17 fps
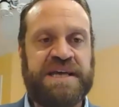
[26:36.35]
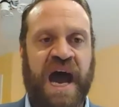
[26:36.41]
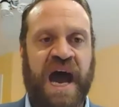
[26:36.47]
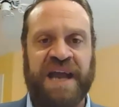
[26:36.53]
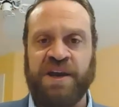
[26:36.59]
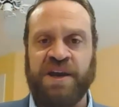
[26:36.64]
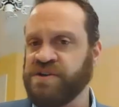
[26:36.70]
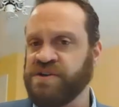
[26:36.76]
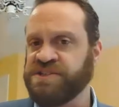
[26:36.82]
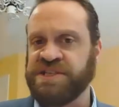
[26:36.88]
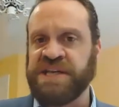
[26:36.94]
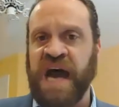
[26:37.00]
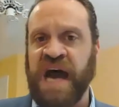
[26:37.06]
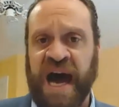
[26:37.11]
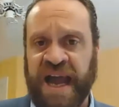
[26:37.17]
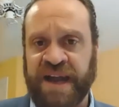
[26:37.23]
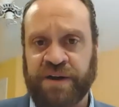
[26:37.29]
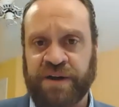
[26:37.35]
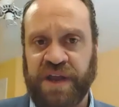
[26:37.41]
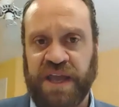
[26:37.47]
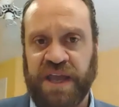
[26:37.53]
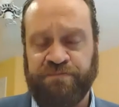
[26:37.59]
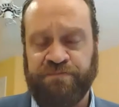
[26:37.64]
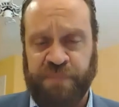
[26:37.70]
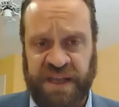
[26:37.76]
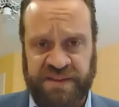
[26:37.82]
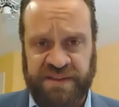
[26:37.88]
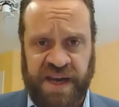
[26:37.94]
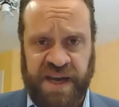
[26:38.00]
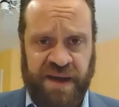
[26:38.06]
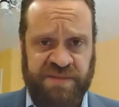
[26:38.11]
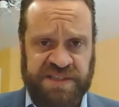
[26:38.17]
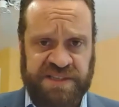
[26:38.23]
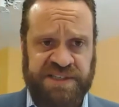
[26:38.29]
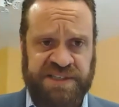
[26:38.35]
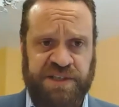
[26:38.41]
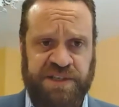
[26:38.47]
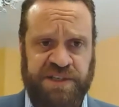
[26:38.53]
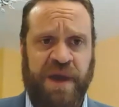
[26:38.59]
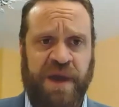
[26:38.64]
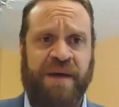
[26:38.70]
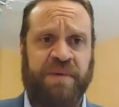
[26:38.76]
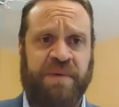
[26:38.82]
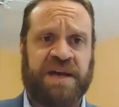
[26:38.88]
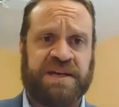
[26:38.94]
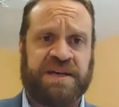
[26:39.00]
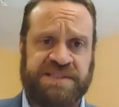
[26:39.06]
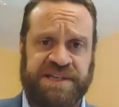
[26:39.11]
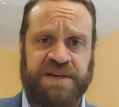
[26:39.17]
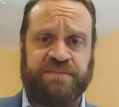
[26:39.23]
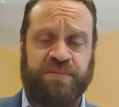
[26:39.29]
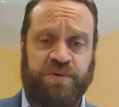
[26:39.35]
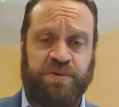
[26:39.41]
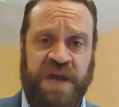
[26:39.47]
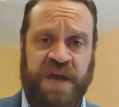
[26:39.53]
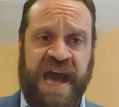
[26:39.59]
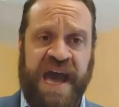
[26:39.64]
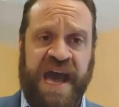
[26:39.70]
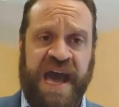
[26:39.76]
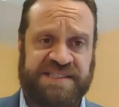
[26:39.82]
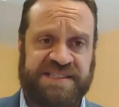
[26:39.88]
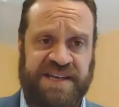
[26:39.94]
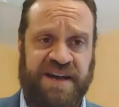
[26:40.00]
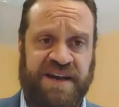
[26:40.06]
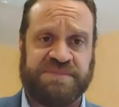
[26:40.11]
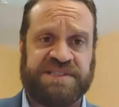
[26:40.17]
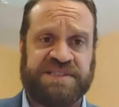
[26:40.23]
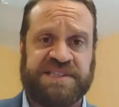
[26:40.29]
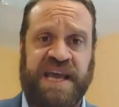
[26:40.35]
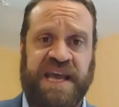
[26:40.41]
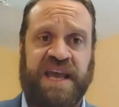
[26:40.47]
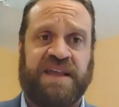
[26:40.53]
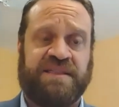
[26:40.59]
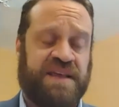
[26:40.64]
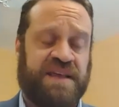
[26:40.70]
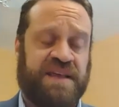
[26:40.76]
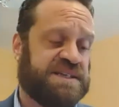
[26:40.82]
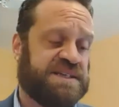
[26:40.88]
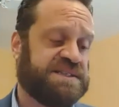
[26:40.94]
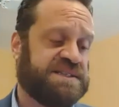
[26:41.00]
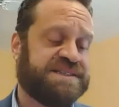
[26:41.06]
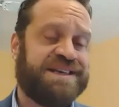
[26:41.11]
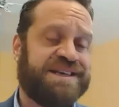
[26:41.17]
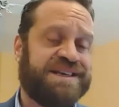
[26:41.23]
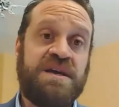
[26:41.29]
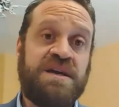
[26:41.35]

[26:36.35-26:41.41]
I know there's an irony, being that I'm the senior rabbi of Chizik Emuna as I'm saying this,